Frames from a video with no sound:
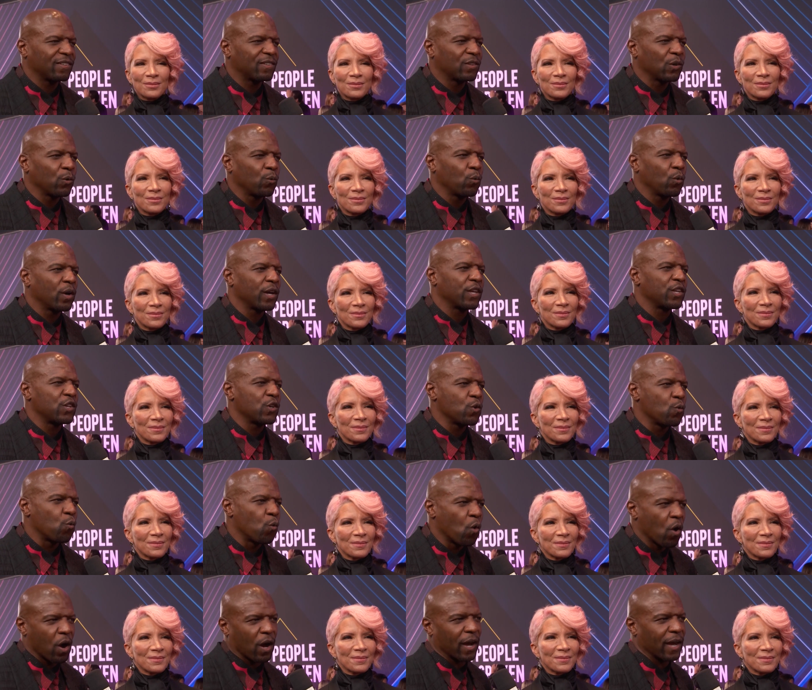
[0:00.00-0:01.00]
Speaker 1: is the one you
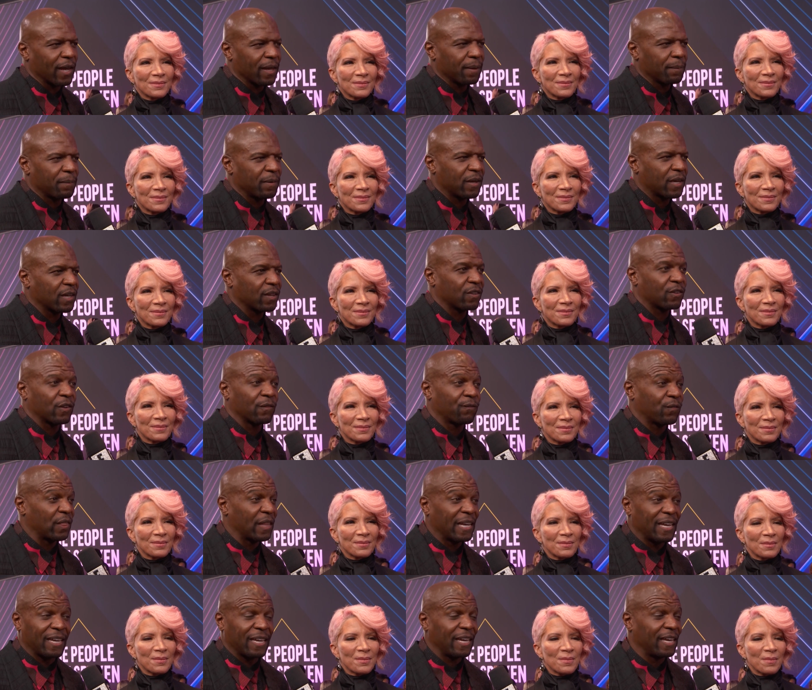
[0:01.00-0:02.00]
want because the
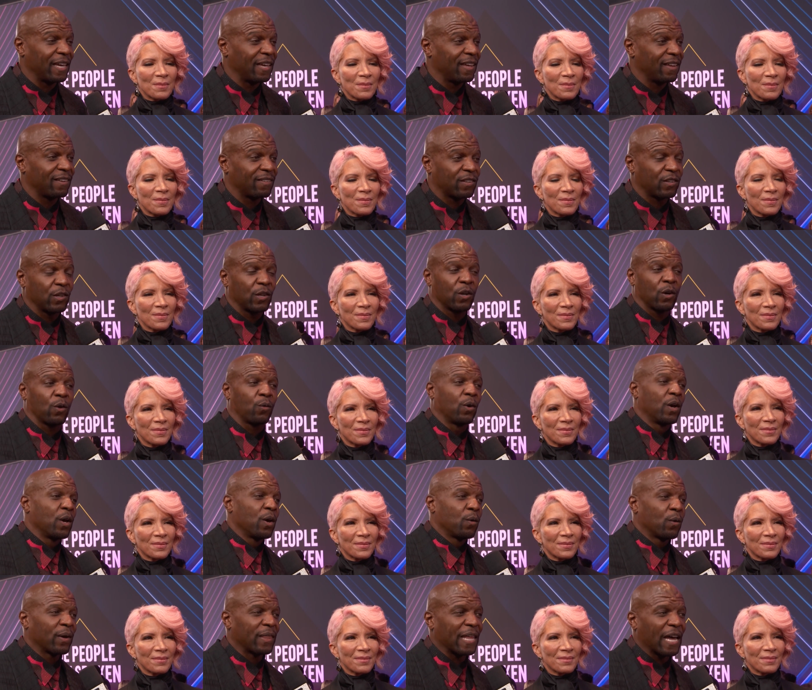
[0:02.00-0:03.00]
thing is, you know,
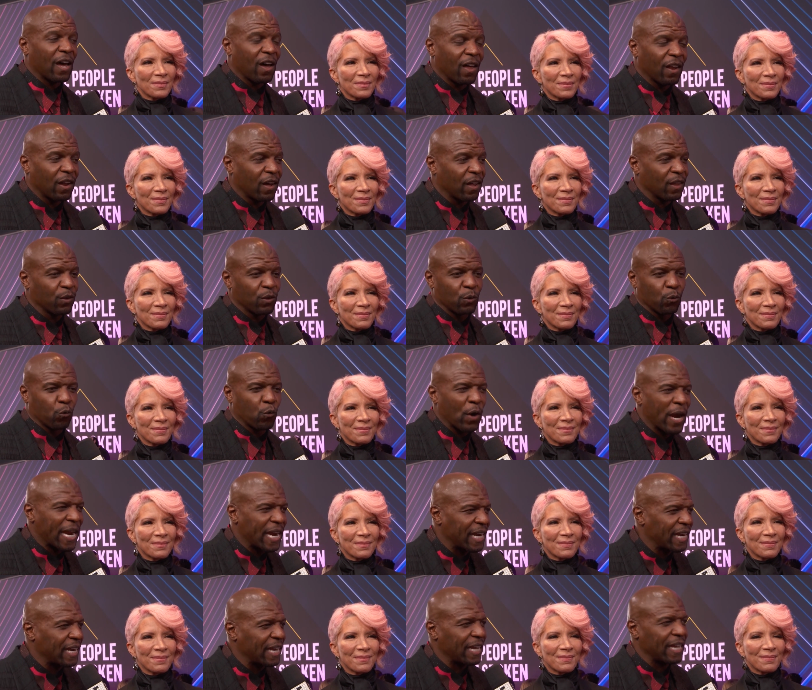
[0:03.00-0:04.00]
with all, all the
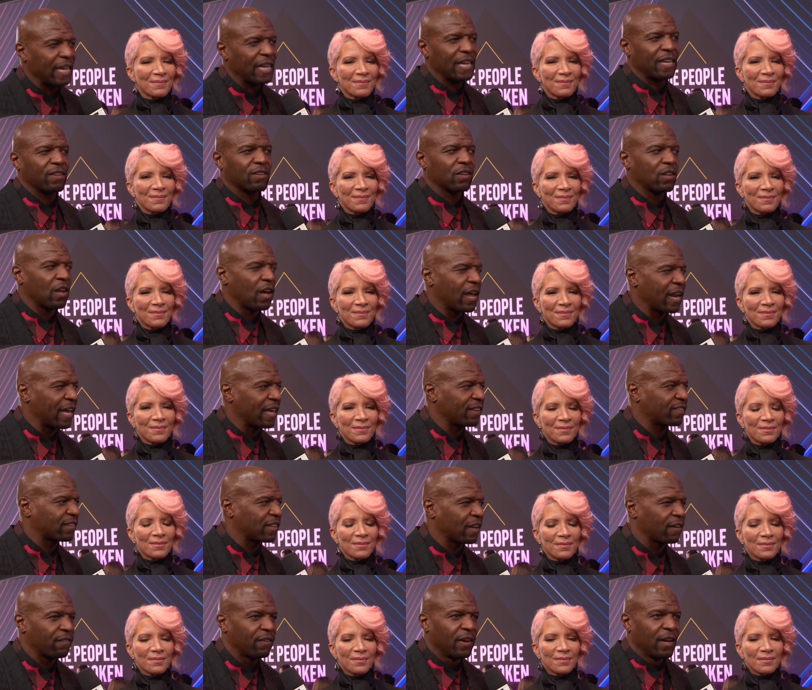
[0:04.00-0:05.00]
ratings and all that
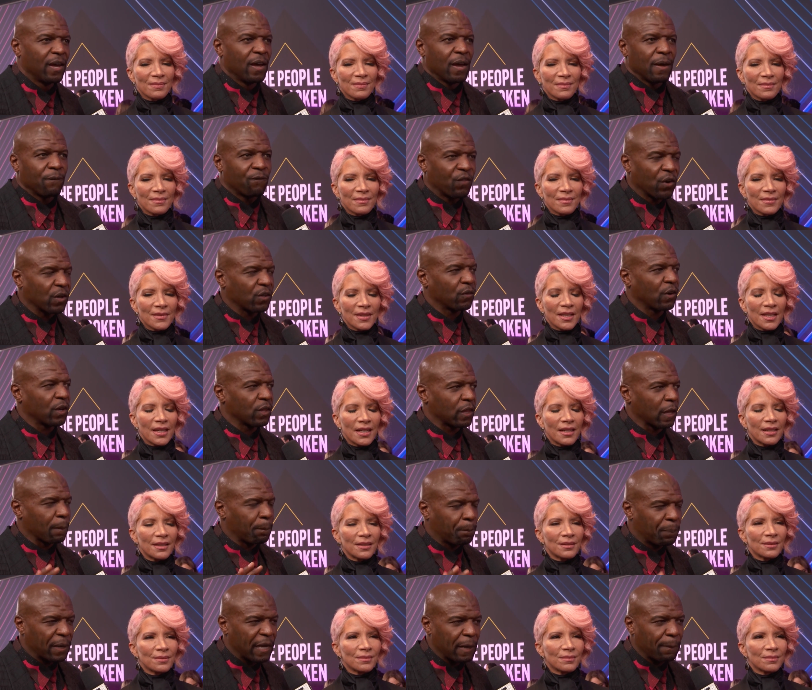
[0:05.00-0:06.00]
stuff. First of all,
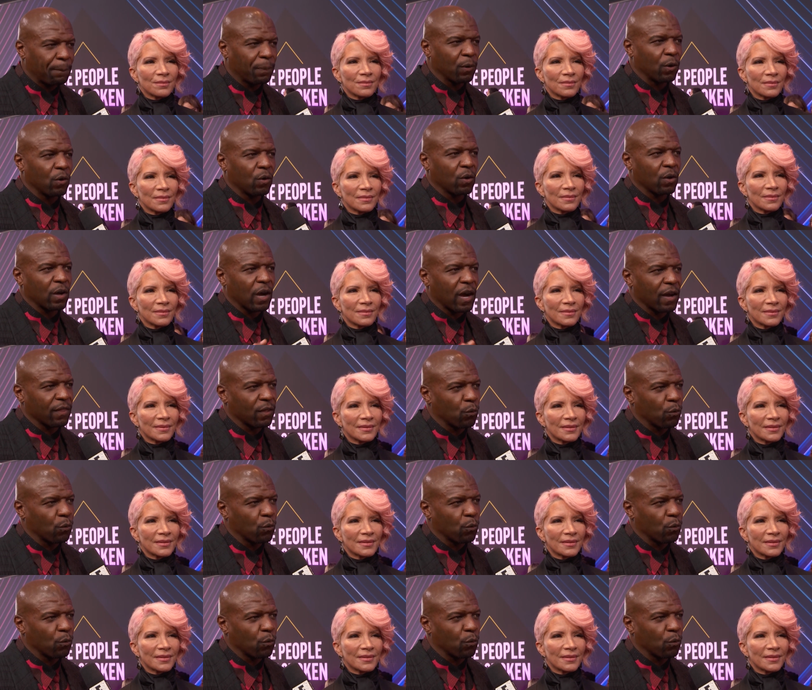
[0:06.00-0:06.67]
the people are